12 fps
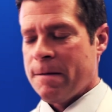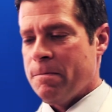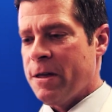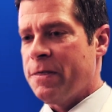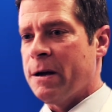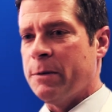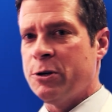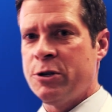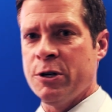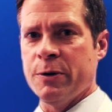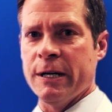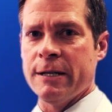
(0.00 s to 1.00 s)
Myth number
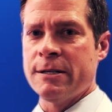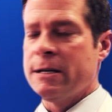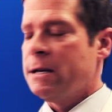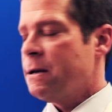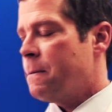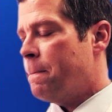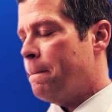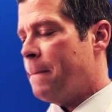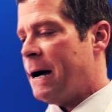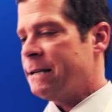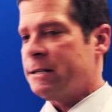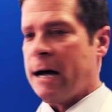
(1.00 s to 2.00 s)
two is
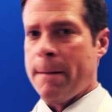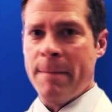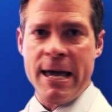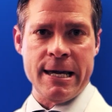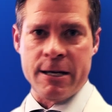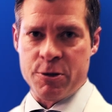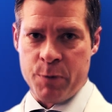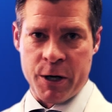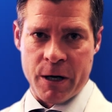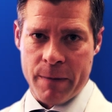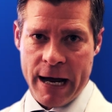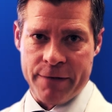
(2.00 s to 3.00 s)
I stopped making
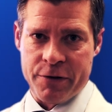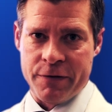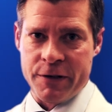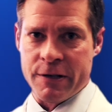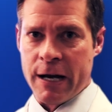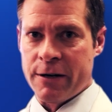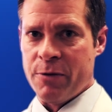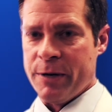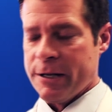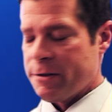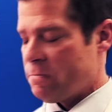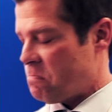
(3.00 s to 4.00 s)
sperm after
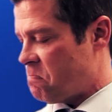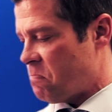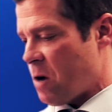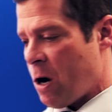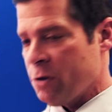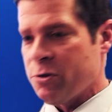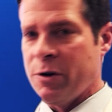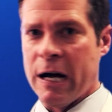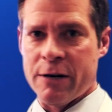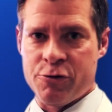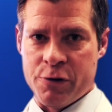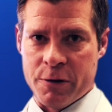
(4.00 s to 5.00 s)
vasectomies. Also
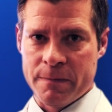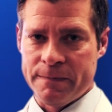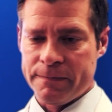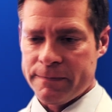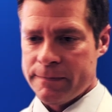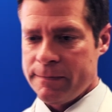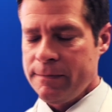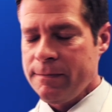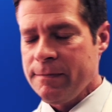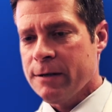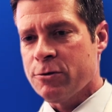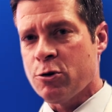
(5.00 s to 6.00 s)
not true.
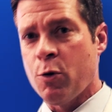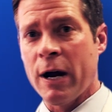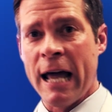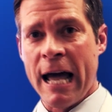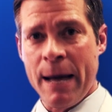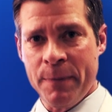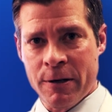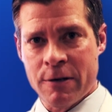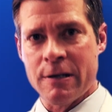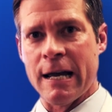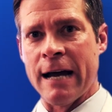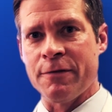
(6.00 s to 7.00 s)
So what
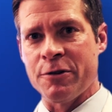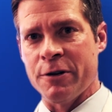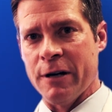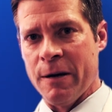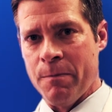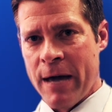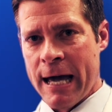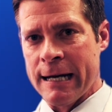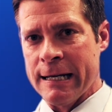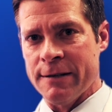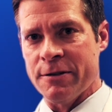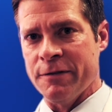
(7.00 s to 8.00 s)
happens after a man
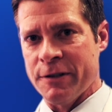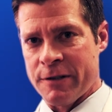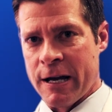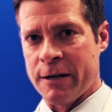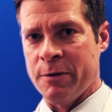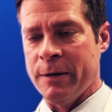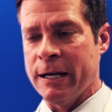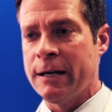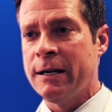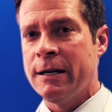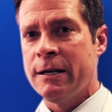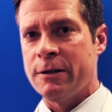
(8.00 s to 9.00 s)
gets a vasectomy
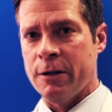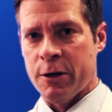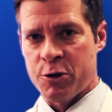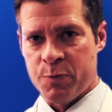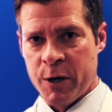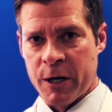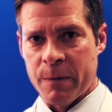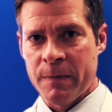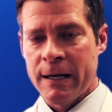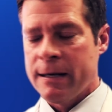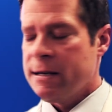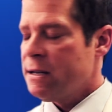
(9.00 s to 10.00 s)
to those sperm?
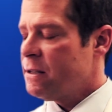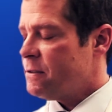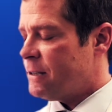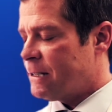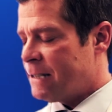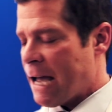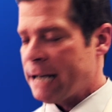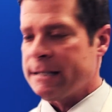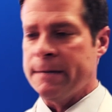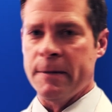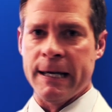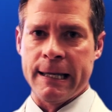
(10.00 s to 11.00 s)
It's the exact
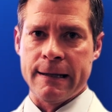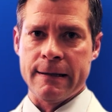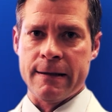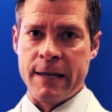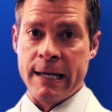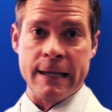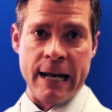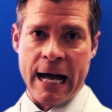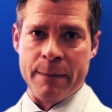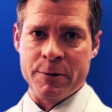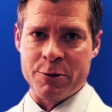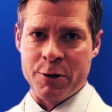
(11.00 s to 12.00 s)
same thing that
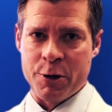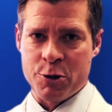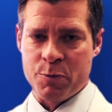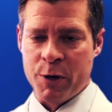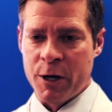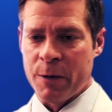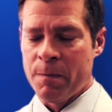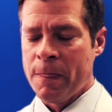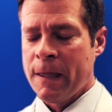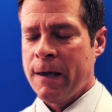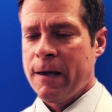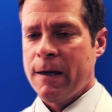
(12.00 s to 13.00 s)
happens to those sperm
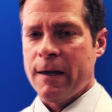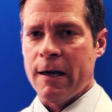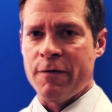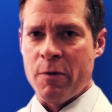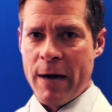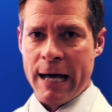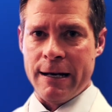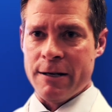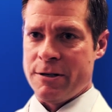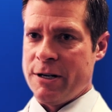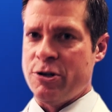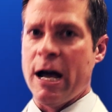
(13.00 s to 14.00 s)
if a man
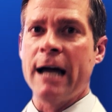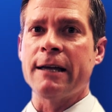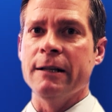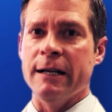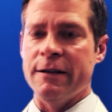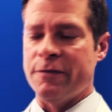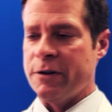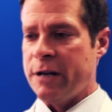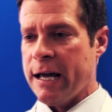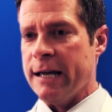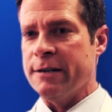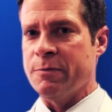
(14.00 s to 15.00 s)
doesn't ejaculate for
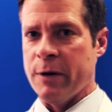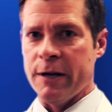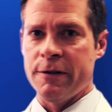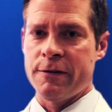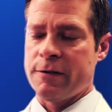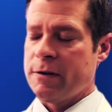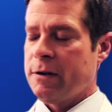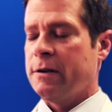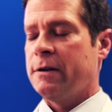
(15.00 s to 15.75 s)
days, months,